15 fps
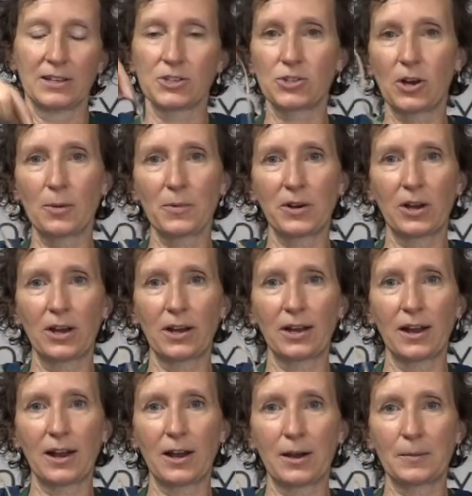So I'm going
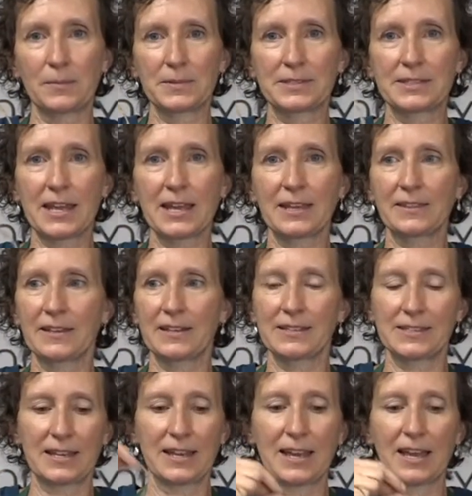to take
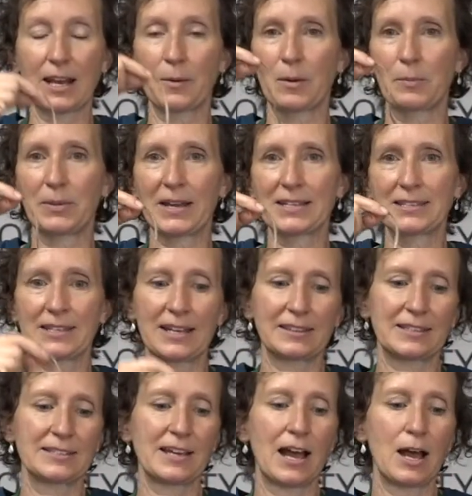this and I'm going to place it at
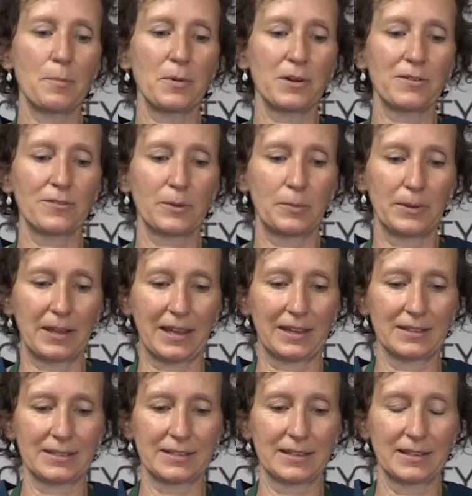the top of the
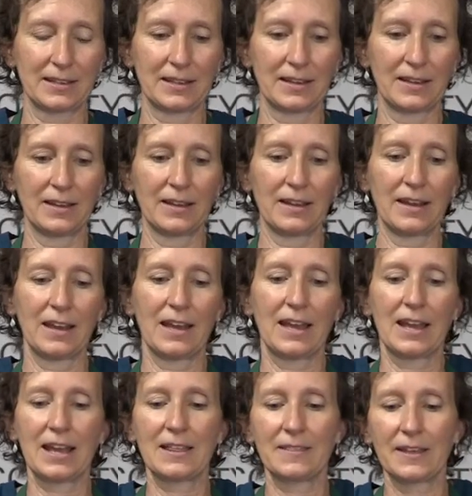plant.
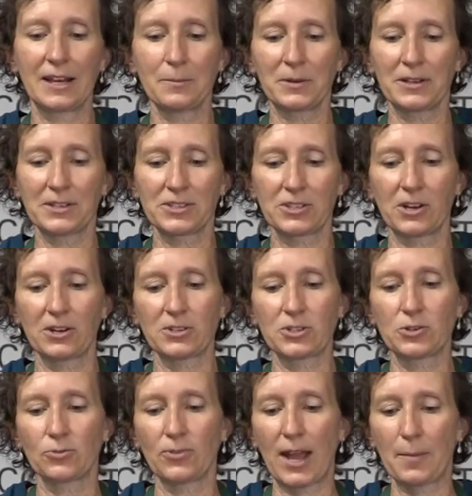And then I'm going to start
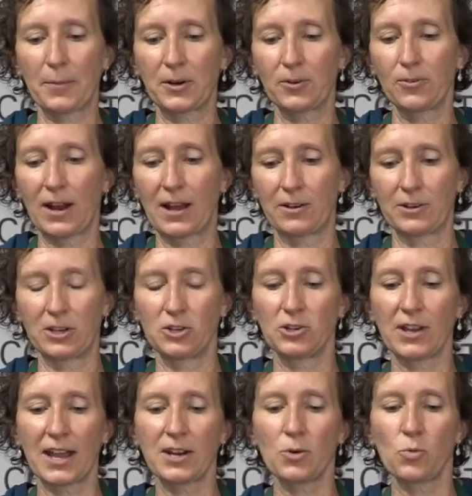to wrap it around. And
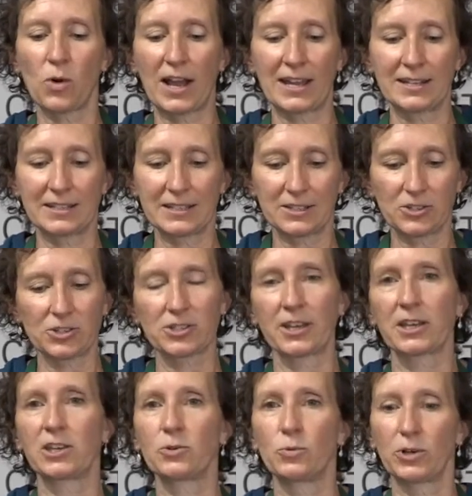you kind of wind it just
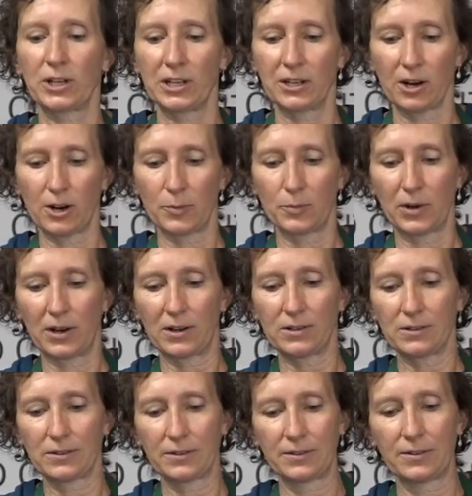like you would a yarn
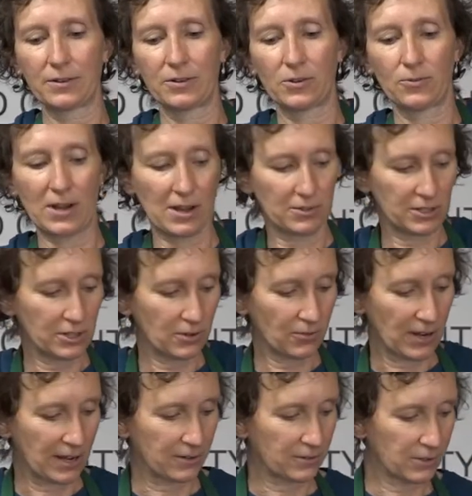ball, around and
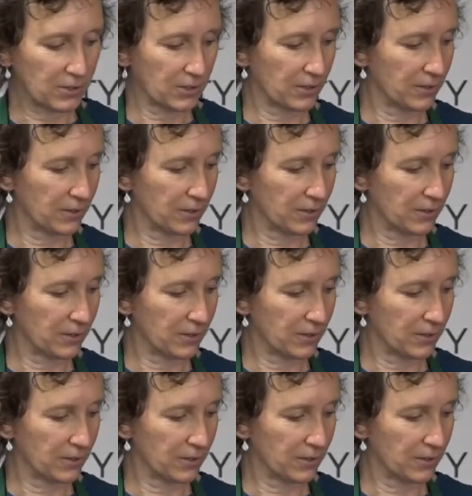around.